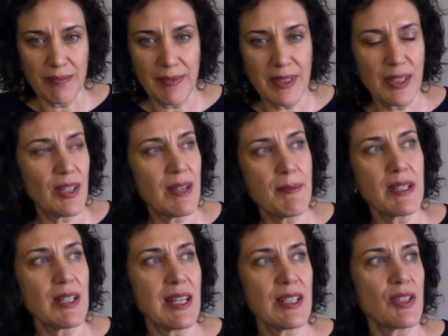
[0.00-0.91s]
I
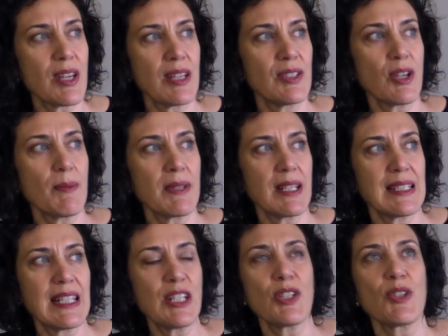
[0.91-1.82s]
mean, it's so many
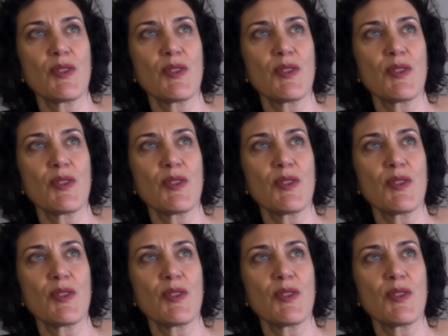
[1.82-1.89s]
teaching